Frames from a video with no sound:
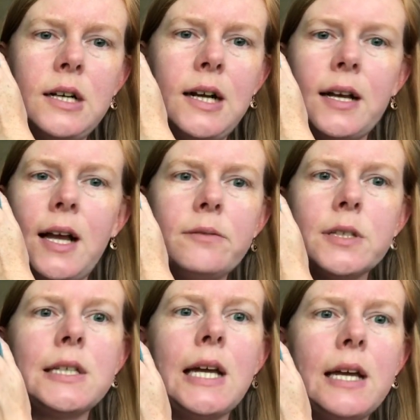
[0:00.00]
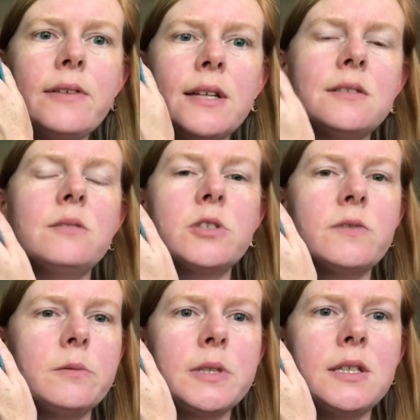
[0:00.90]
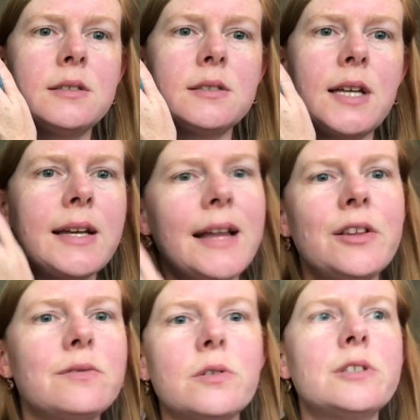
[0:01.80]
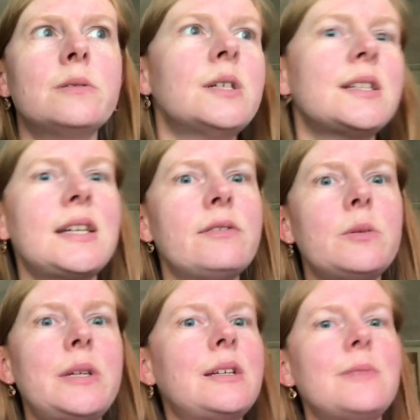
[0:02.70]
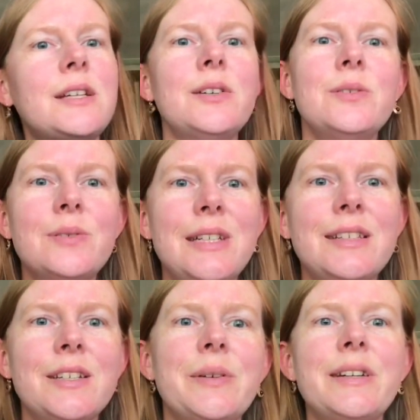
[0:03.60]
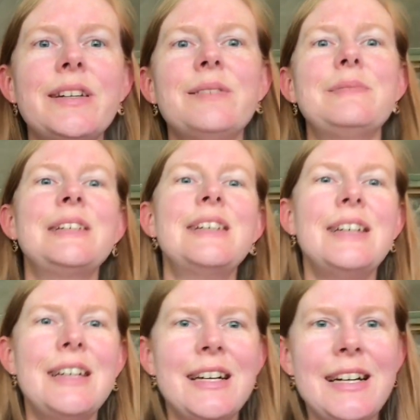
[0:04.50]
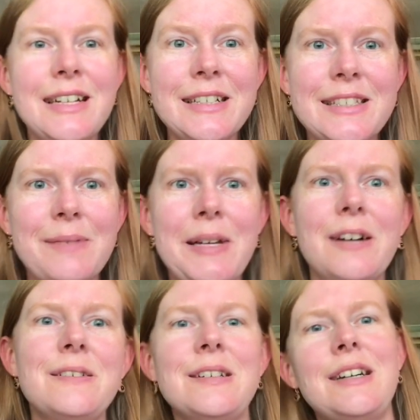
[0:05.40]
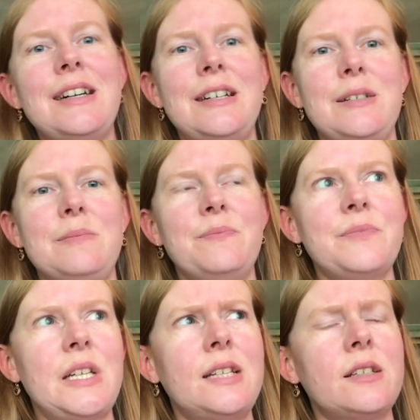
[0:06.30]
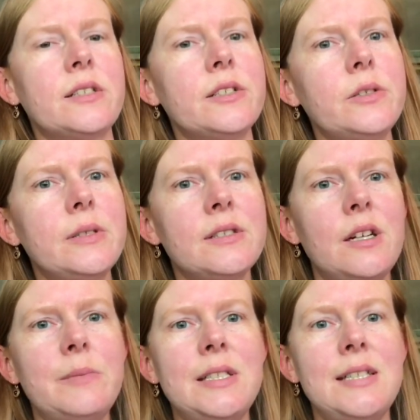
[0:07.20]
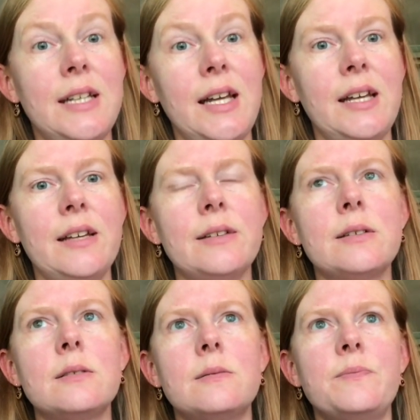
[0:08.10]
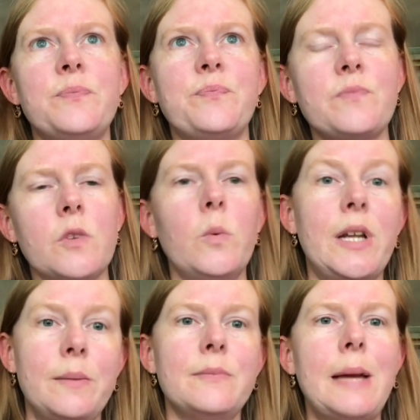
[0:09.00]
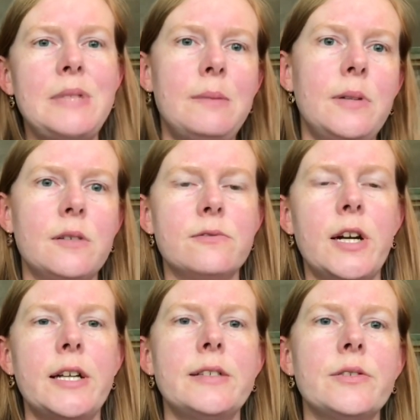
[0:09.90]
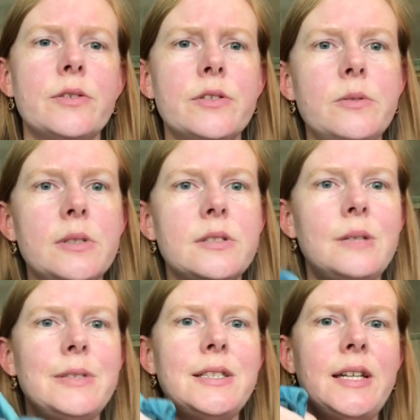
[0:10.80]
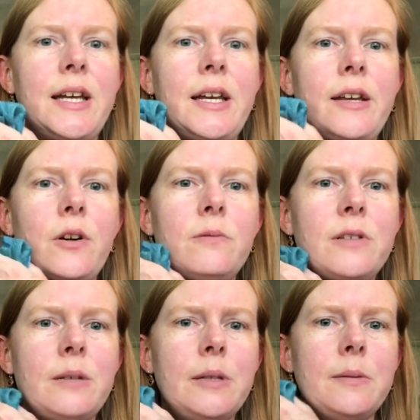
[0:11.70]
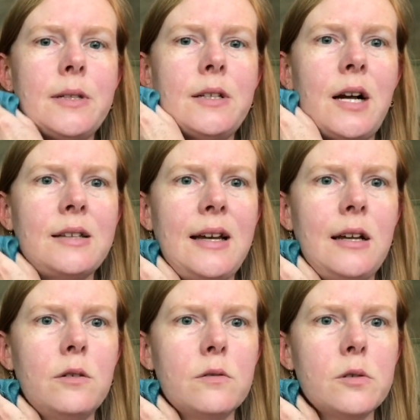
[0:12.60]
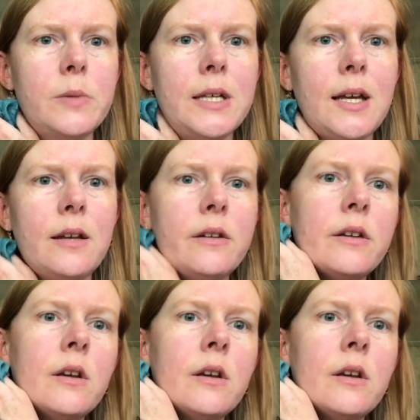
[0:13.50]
I have had so much fun with this. I look forward to it. Like every week I'm like, oh, Deadly Aquarium, oh, it's coming out. And there's a new installment today when I'm taping on Friday. So there's a new installment today. Hopefully I'll be able to knock that out over the weekend.